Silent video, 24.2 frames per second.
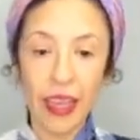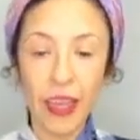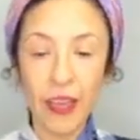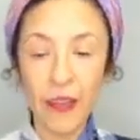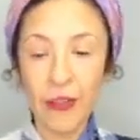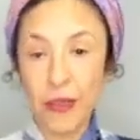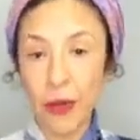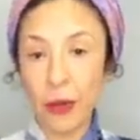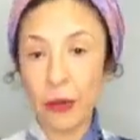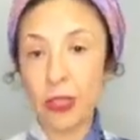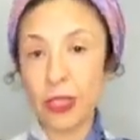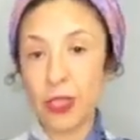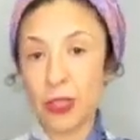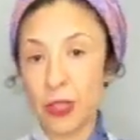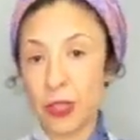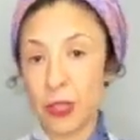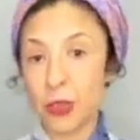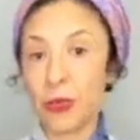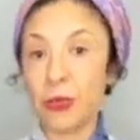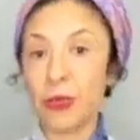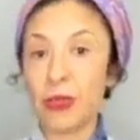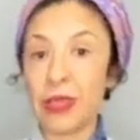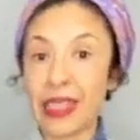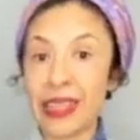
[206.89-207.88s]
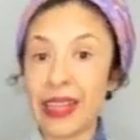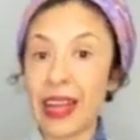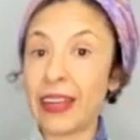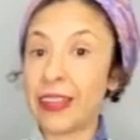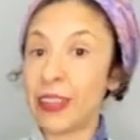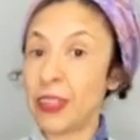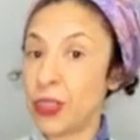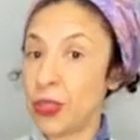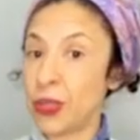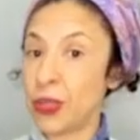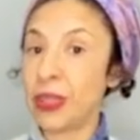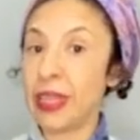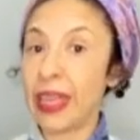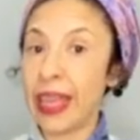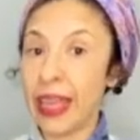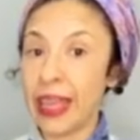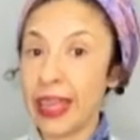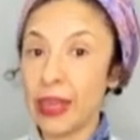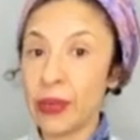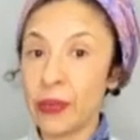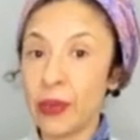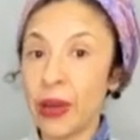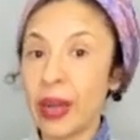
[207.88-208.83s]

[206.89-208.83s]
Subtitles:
if I was to start today,